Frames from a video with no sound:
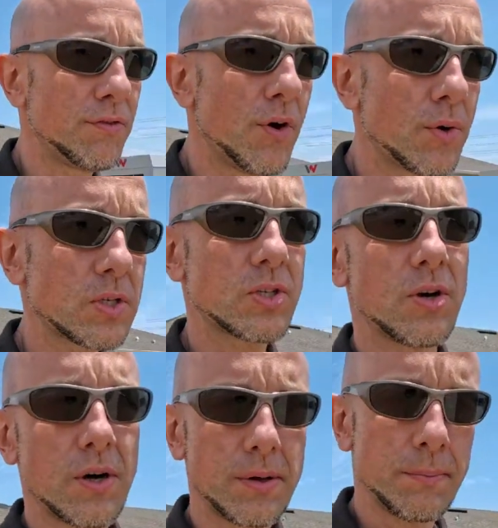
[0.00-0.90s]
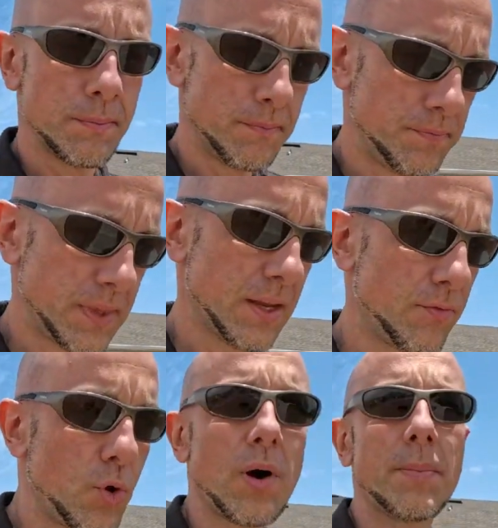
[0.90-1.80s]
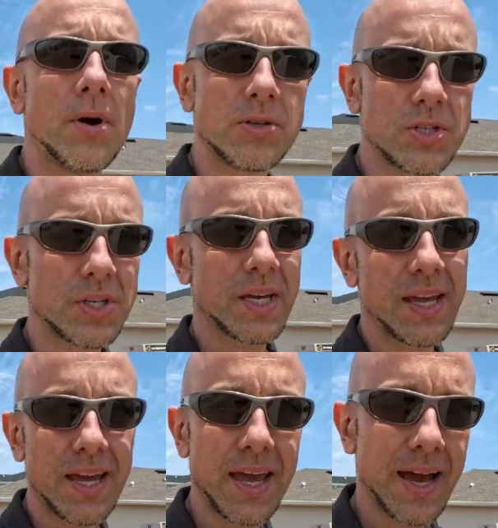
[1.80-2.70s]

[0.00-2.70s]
focused on if you are purchasing a